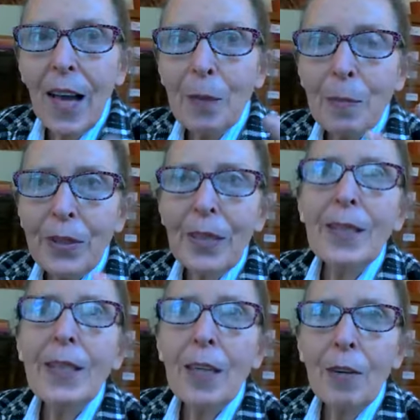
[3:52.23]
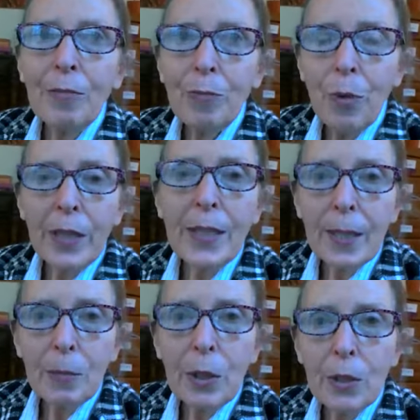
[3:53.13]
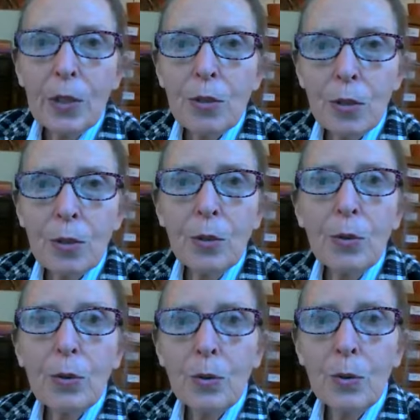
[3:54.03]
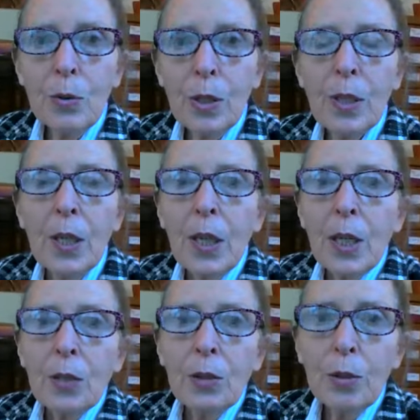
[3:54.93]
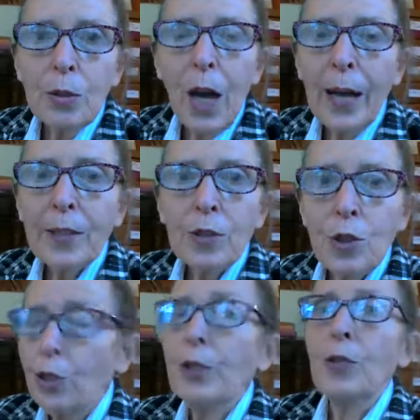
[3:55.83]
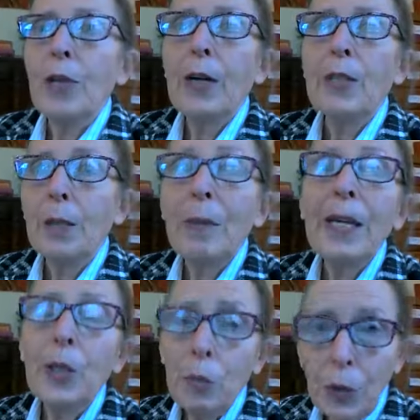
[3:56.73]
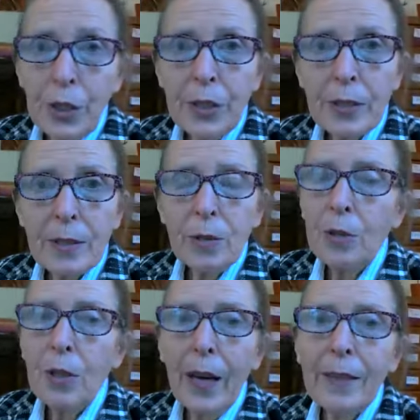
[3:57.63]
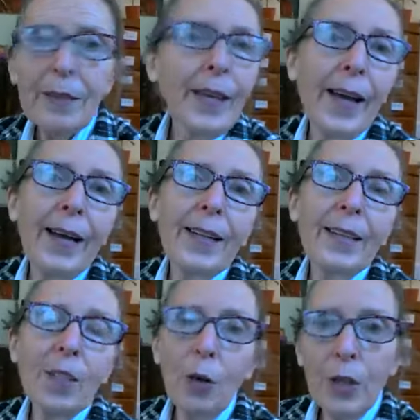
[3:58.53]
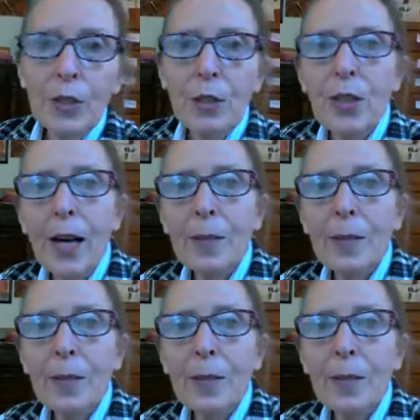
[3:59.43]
thinking of what I'm going to do to not jerk around and make it worse, to not yell or to not